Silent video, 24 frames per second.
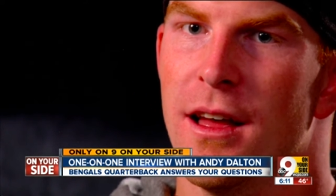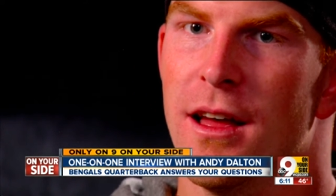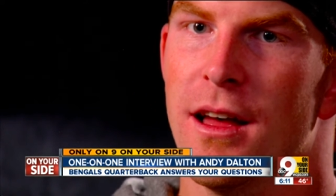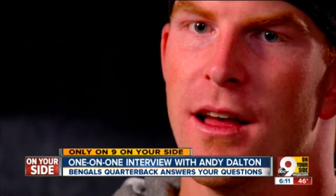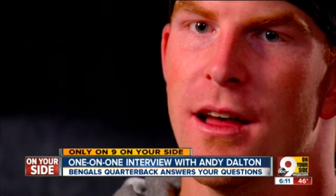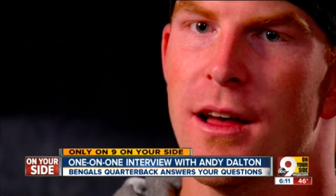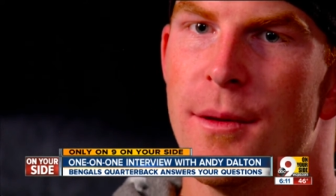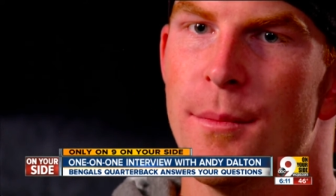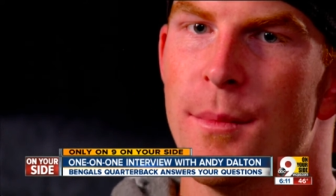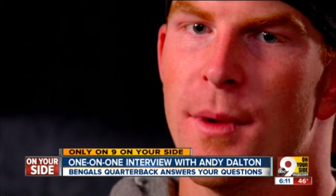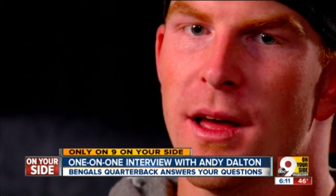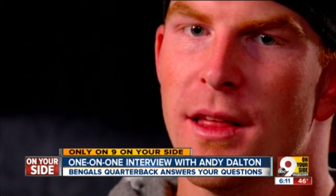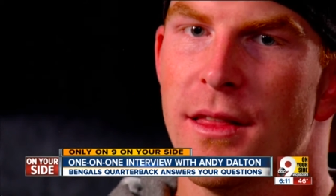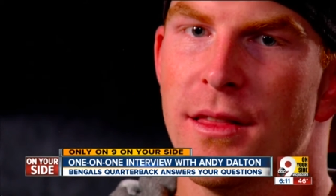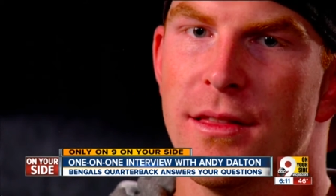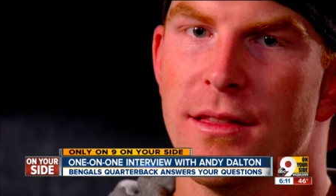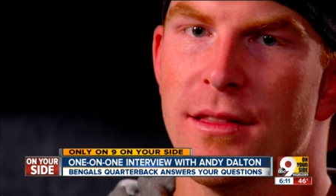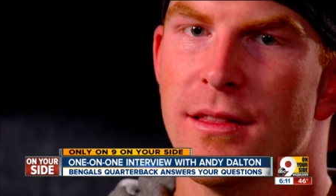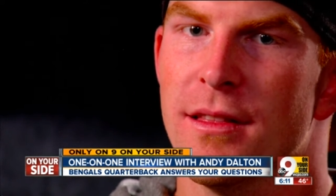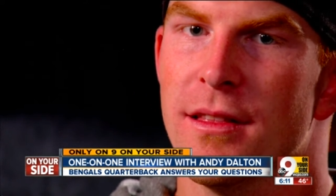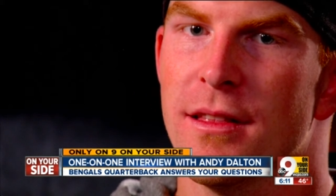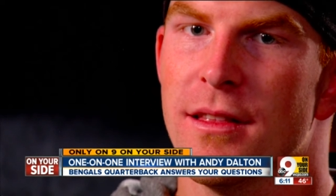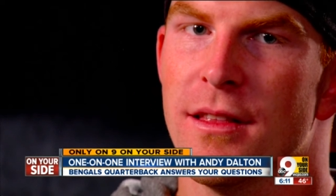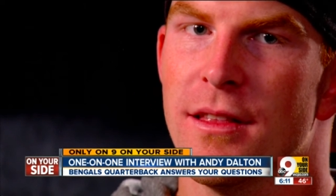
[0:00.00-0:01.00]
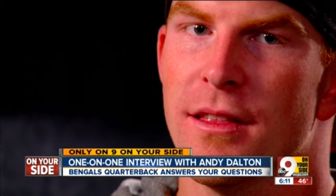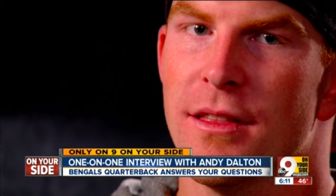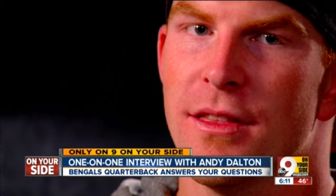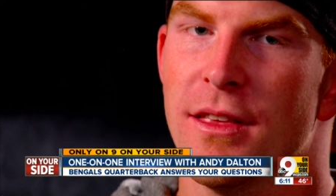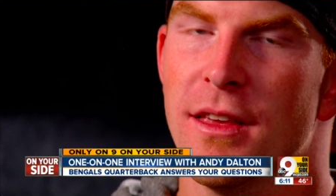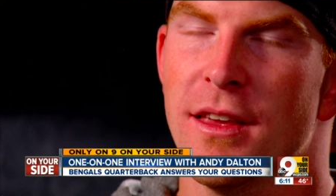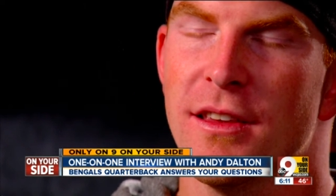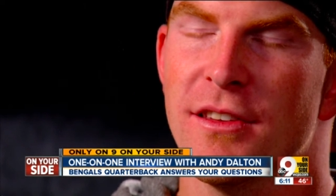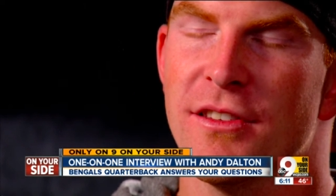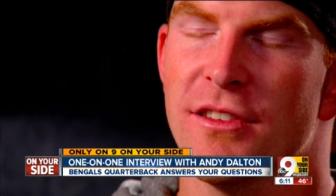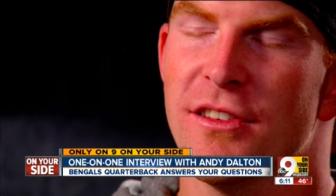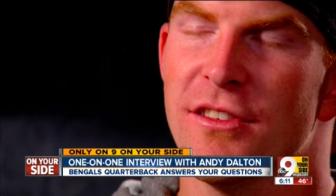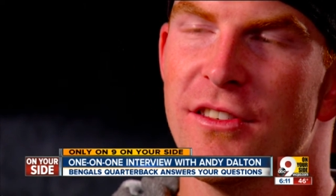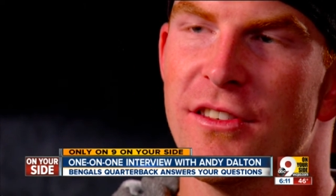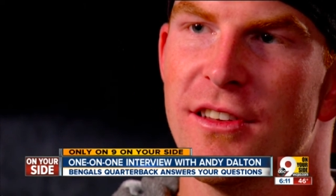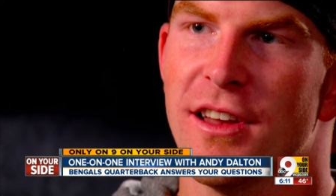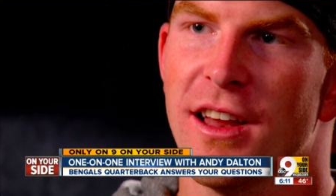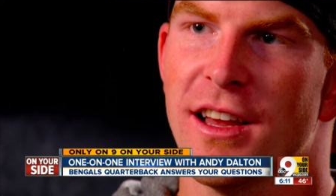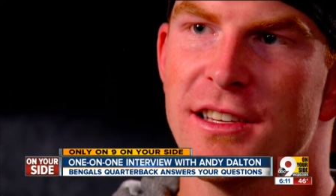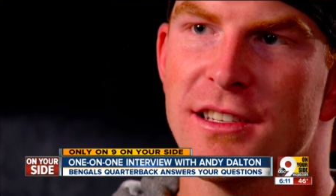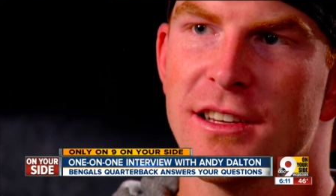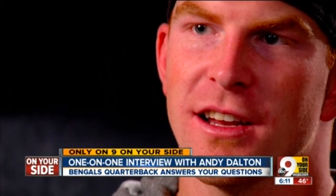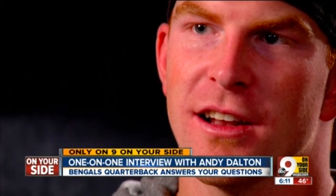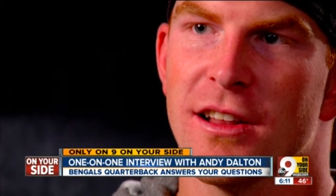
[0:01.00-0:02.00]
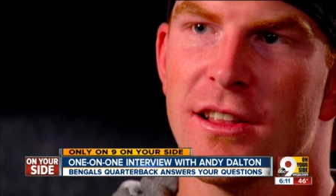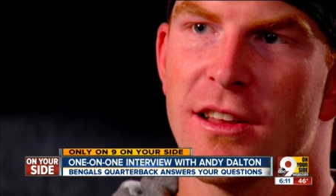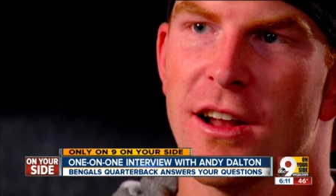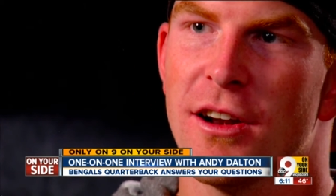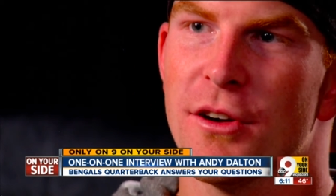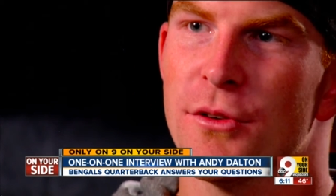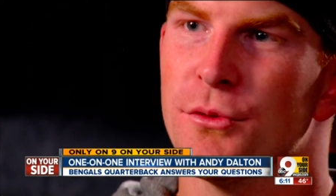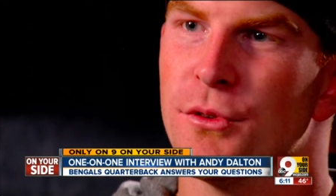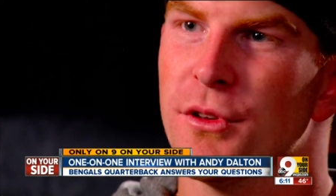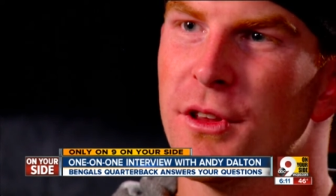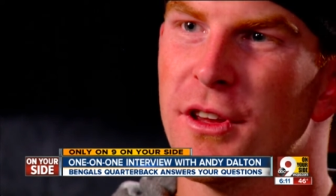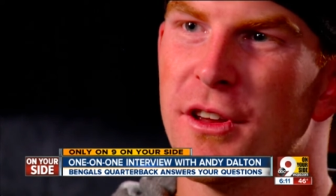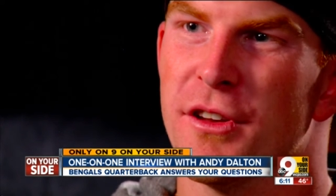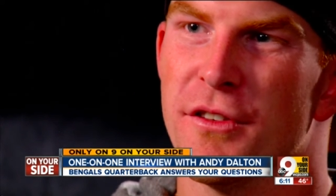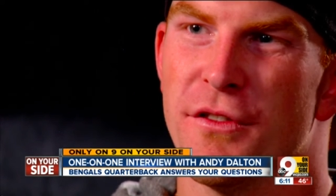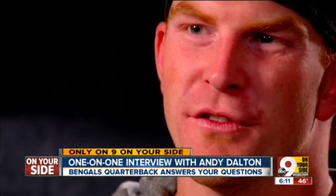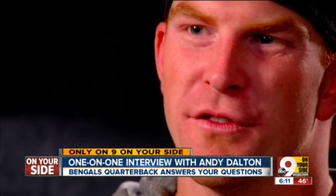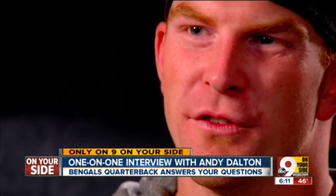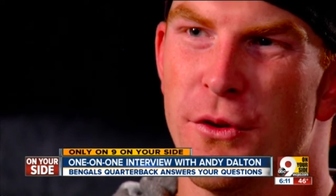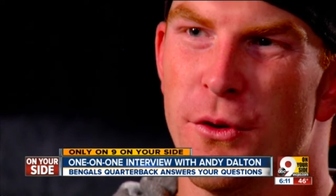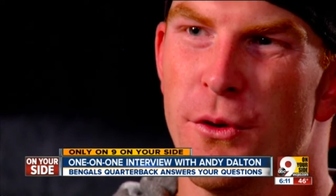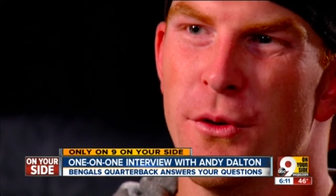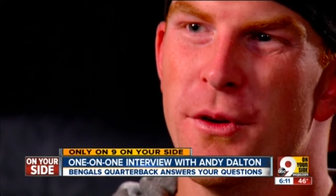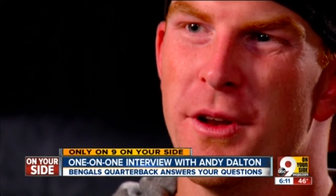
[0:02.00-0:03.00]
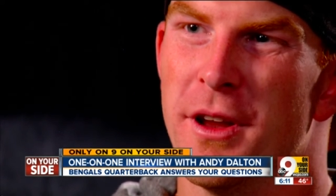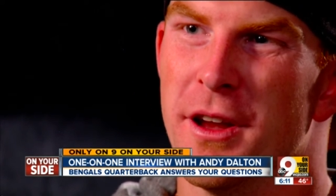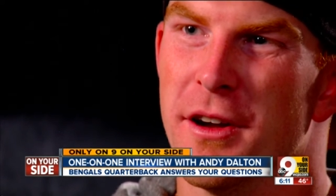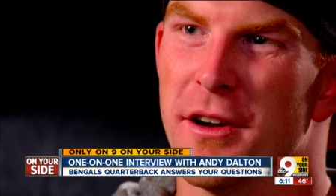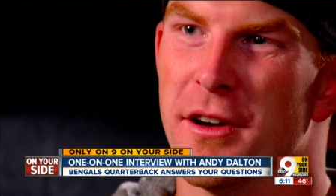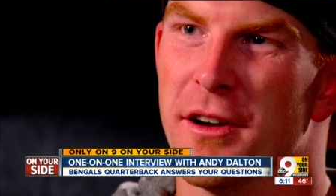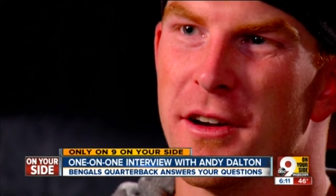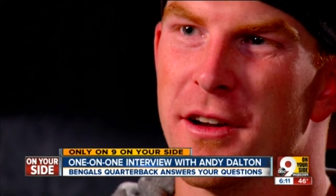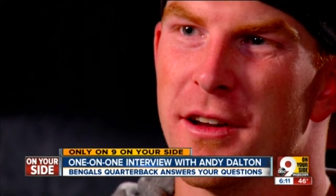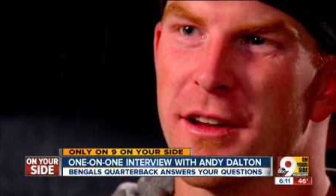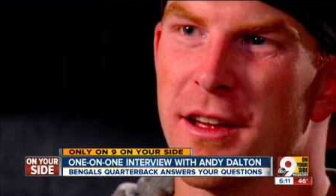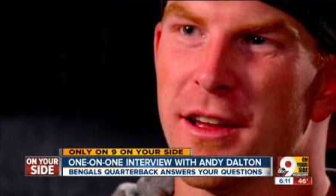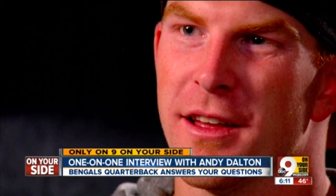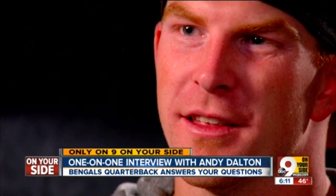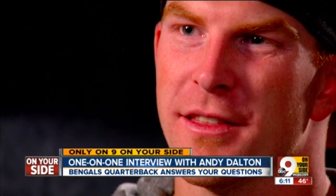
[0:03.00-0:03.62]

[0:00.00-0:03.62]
Um, i think Cincinnati's got a lot of really good food here.